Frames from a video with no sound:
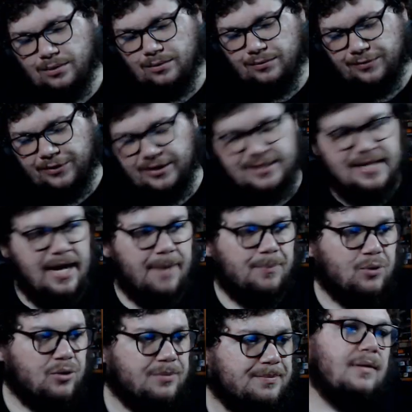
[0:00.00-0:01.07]
For
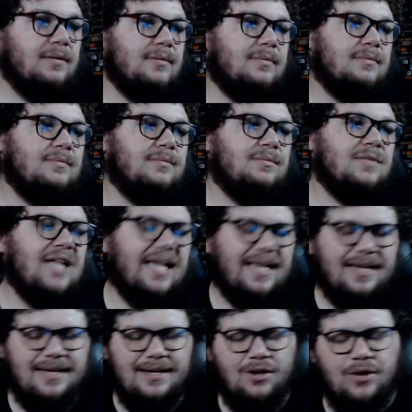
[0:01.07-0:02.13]
example, like,
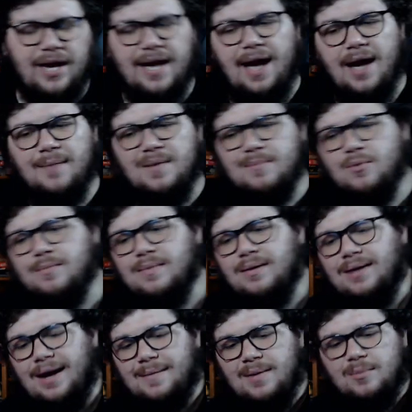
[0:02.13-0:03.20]
okay, I
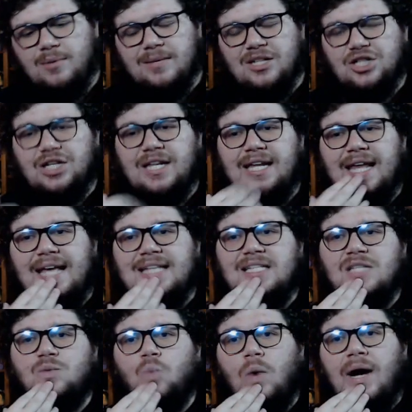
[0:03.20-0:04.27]
remember mentioning in
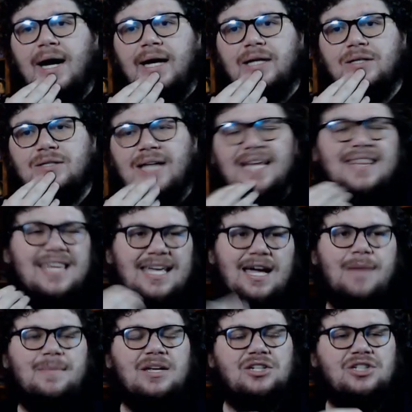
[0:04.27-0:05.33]
Aces Wild, I think I
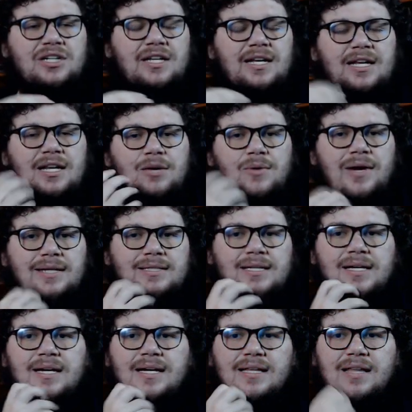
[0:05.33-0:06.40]
mentioned it anyways,
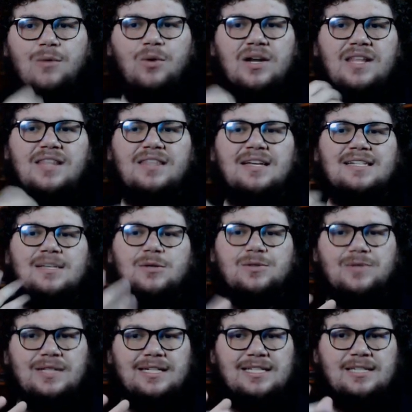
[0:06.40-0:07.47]
that one of the things that was
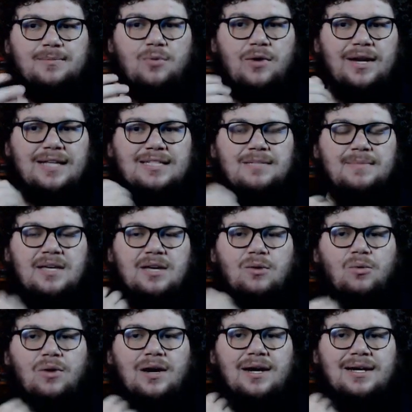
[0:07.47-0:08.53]
really disappointing to me
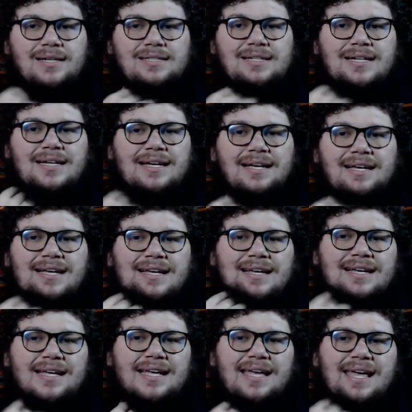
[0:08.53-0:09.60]
was
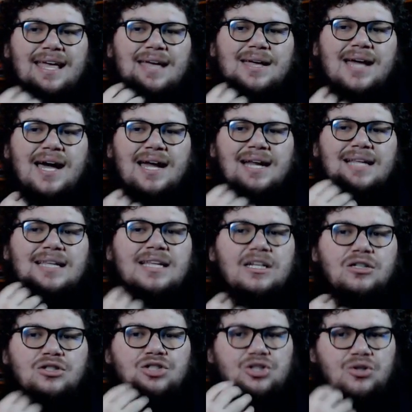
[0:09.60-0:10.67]
it got a
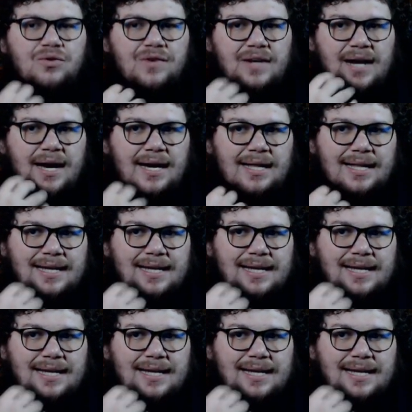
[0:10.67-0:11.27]
little juvenile at